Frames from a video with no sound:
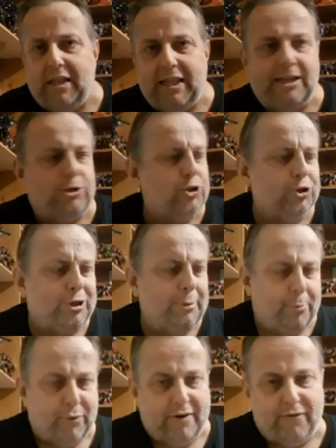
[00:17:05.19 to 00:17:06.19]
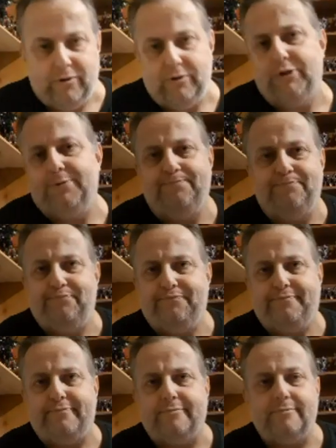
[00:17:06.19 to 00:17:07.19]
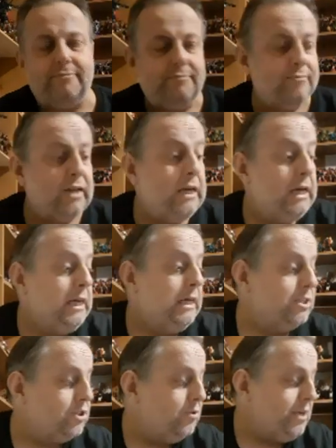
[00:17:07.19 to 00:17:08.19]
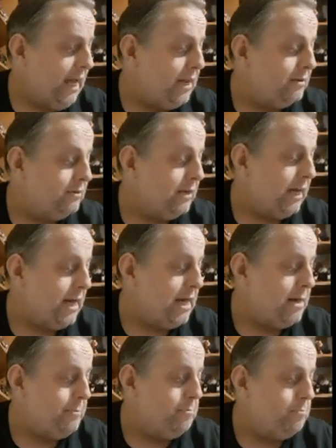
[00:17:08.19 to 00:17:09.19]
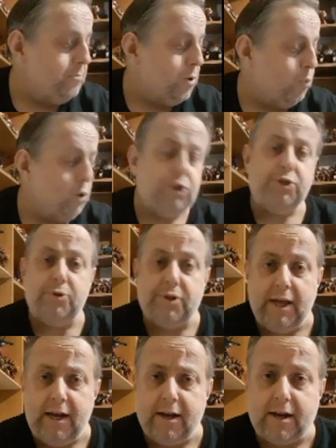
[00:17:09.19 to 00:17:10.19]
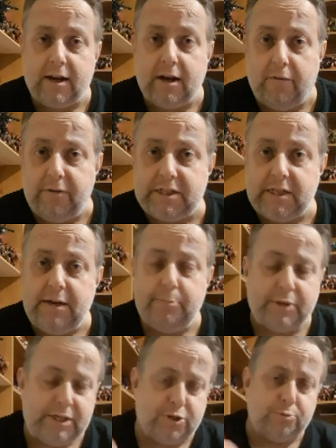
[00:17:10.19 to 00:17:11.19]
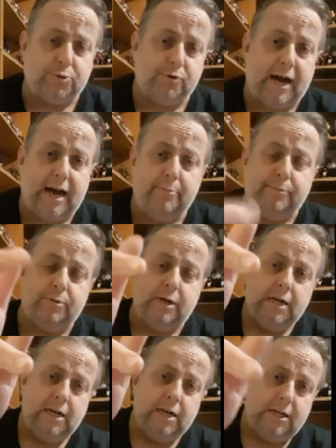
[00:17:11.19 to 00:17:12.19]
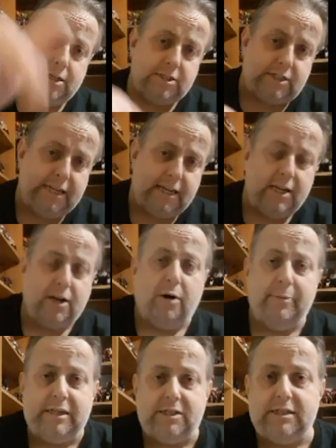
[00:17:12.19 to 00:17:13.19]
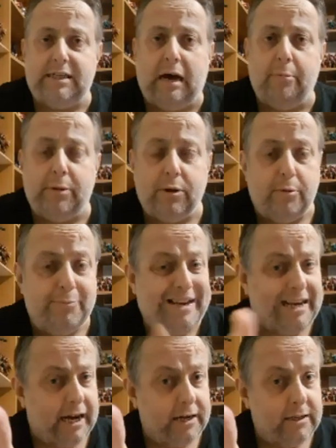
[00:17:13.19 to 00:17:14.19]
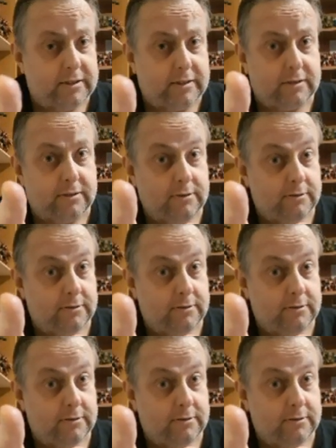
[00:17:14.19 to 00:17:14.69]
less, just a preference. So yeah, what do you think? Obviously, please subscribe. Stick your comments down below. Be nice.